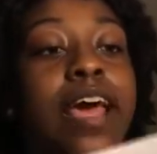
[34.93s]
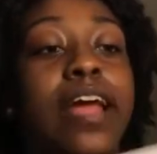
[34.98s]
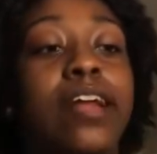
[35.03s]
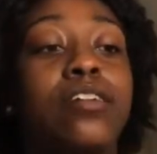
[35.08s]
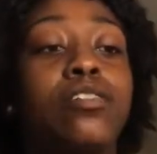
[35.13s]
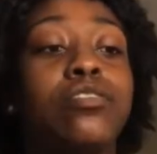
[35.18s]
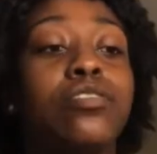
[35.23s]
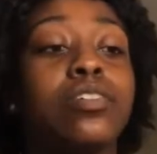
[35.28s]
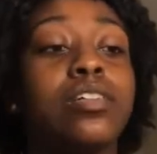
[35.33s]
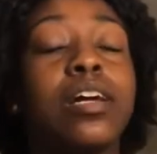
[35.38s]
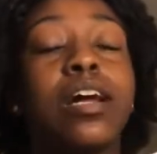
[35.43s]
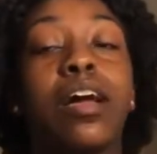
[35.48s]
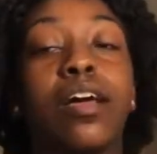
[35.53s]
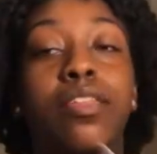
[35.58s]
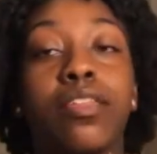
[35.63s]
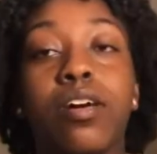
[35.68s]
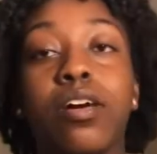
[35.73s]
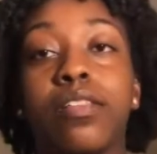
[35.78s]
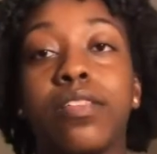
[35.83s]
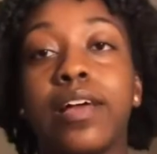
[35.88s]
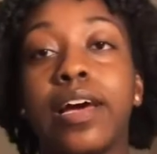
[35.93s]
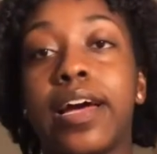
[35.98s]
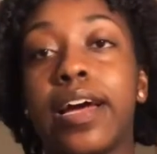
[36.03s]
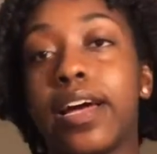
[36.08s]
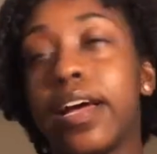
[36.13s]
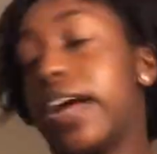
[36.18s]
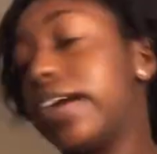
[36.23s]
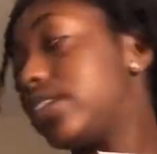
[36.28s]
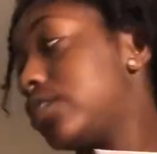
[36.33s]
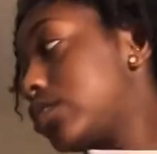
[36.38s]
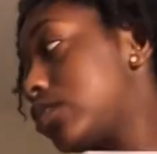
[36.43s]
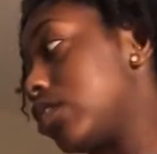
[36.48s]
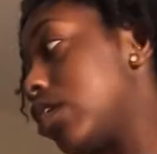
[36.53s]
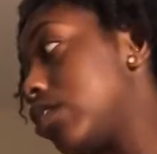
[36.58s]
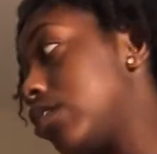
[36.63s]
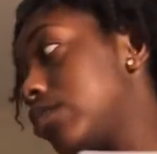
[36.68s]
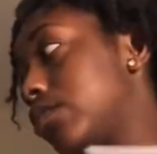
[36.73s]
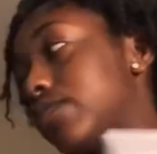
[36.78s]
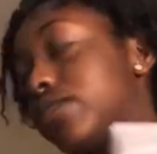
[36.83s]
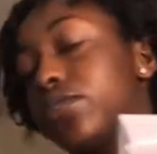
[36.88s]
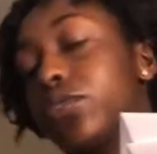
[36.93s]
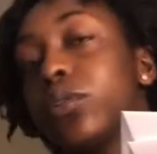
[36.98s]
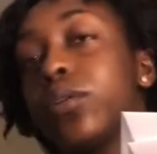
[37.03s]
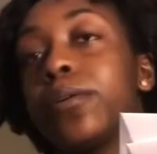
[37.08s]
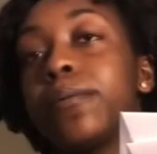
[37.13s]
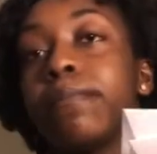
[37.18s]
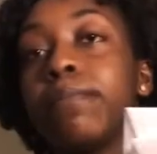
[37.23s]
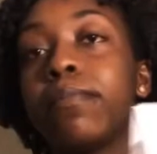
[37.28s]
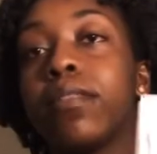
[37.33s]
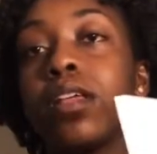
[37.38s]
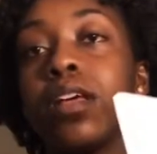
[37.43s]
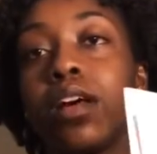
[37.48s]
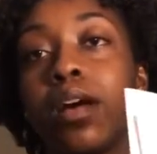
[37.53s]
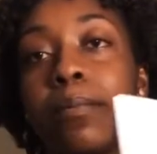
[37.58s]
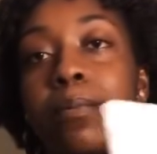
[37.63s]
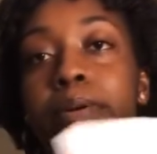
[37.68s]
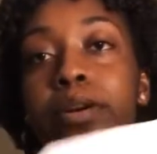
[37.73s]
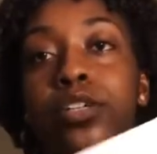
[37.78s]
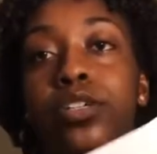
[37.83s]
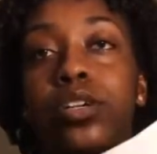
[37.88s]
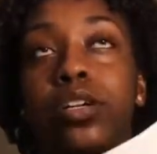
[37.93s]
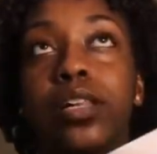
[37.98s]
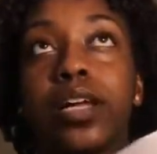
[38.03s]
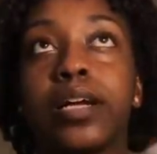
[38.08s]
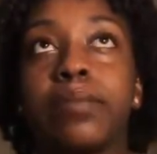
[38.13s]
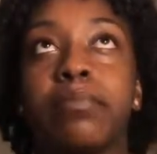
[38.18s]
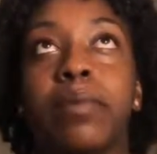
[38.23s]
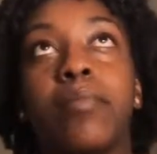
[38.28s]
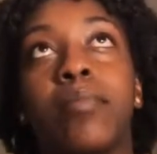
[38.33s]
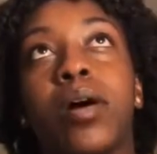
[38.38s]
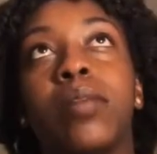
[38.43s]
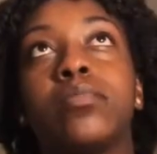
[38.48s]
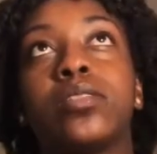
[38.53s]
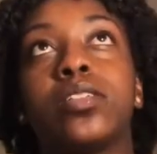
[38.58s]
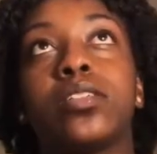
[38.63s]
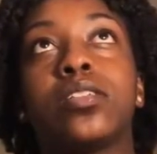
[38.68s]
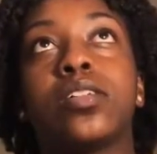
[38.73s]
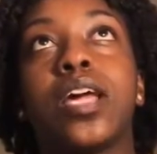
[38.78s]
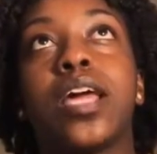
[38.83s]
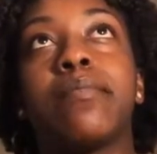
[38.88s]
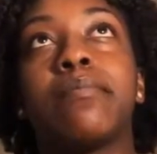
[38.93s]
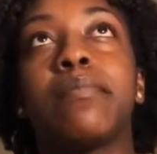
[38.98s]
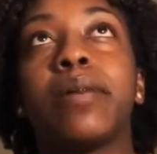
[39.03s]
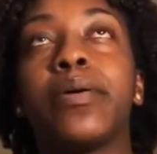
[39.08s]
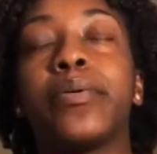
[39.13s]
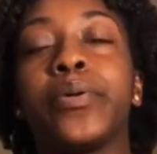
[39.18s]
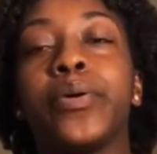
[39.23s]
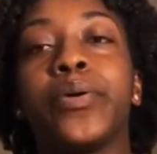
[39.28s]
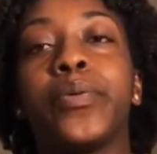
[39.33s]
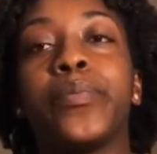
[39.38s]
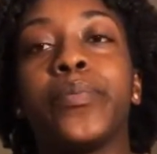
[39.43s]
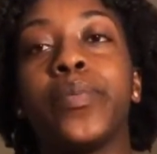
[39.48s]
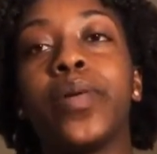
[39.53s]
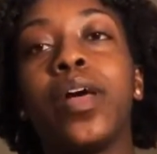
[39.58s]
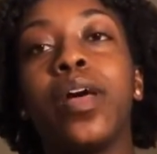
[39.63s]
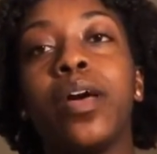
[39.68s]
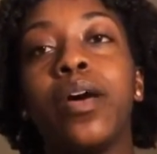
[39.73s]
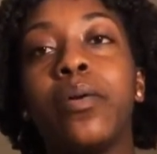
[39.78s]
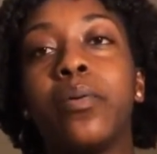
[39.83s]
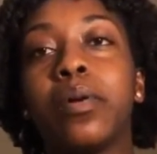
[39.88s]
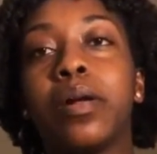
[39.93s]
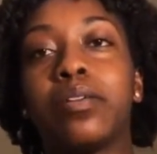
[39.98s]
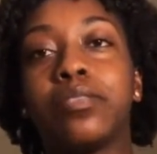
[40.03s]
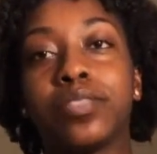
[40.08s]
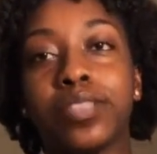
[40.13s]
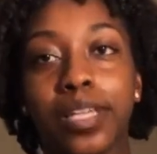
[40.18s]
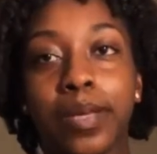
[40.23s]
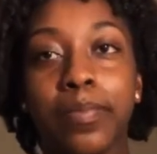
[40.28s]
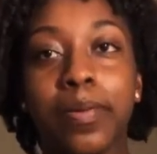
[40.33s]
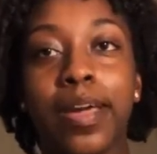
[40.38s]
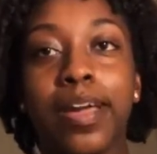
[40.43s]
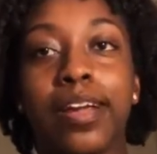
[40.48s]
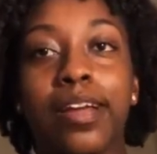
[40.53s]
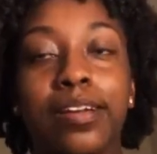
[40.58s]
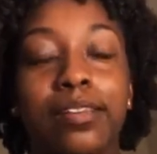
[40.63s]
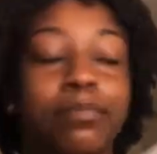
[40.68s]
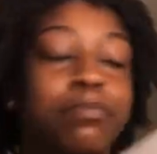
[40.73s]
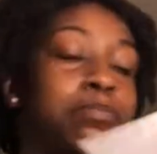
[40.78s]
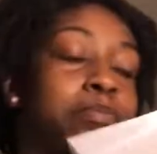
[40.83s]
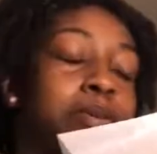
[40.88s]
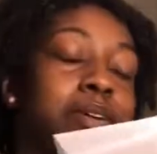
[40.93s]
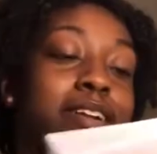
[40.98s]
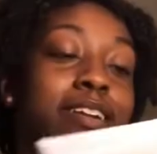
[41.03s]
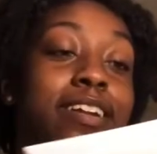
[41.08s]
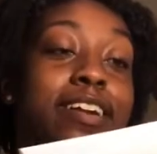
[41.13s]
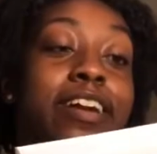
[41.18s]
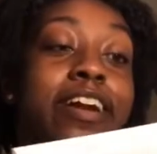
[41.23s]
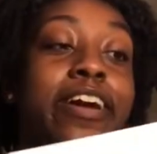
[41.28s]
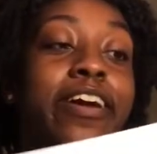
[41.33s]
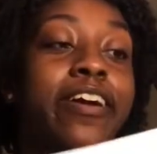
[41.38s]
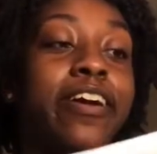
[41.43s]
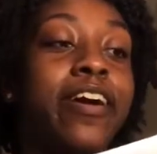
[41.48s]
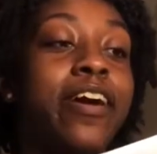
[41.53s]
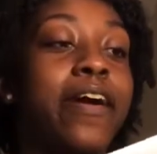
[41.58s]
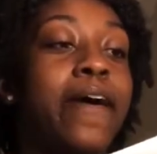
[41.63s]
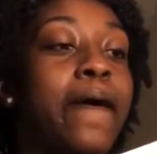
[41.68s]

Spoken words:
And usually I thought that I just saw it on the floor. I'm pretty sure like my mom just came in my room when I was sleeping and put it in here.